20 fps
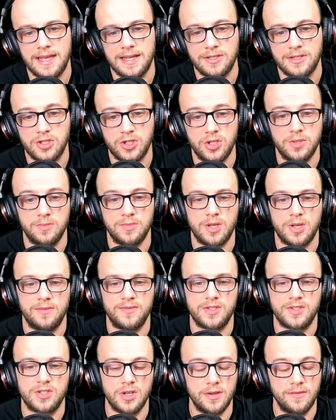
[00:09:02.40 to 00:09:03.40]
terms of
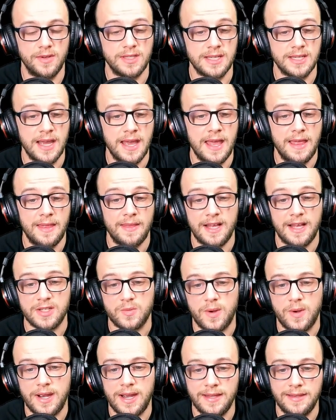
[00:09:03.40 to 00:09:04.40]
service. That's
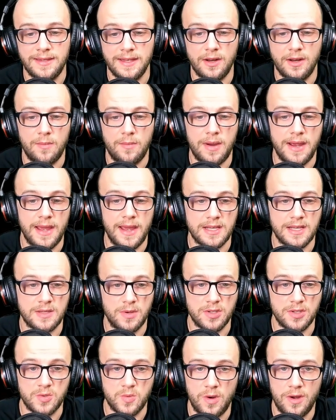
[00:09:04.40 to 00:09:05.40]
why I did it on my
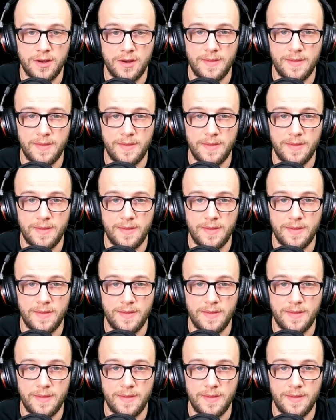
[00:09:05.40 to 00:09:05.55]
Xbox One,